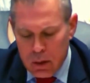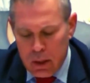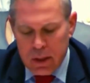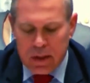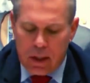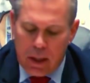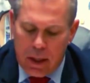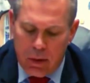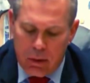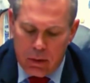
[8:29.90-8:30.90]
It is
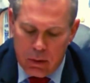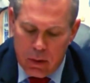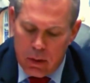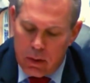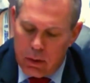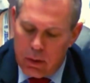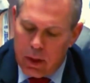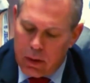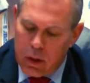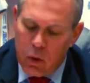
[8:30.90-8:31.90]
clear
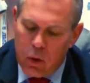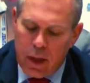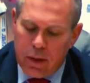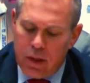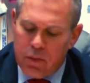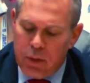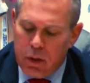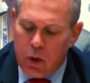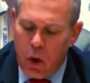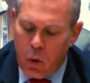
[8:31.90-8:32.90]
that the UN has
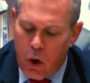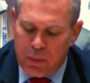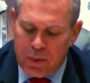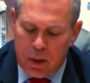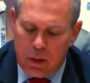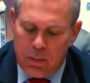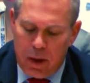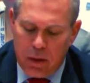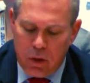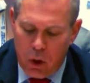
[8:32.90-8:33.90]
been co-opted
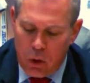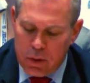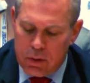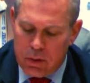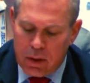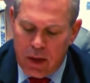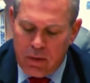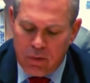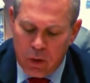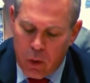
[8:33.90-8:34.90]
by those that
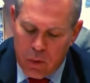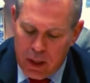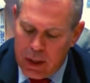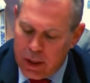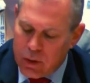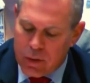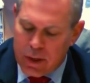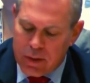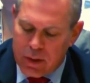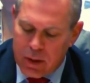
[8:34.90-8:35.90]
have no real
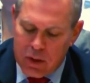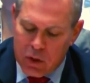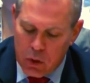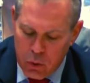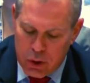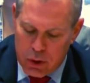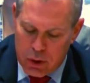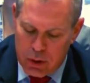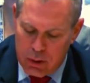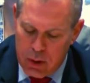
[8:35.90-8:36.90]
interest in a
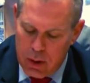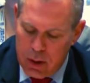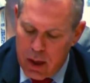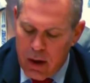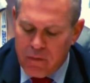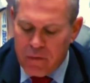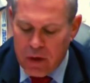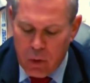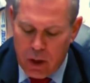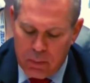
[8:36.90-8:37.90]
solution.
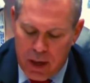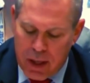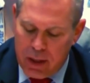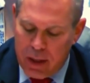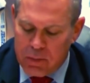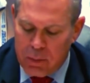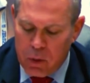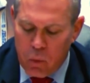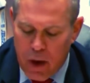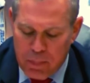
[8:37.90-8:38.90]
Every UN body has
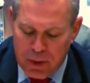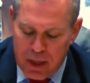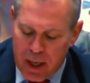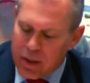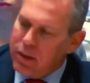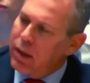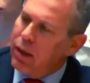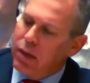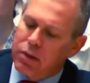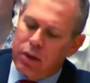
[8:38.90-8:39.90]
been weaponized
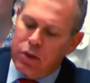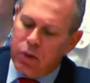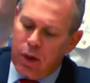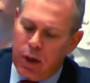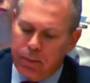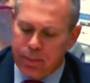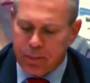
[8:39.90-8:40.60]
against Israel.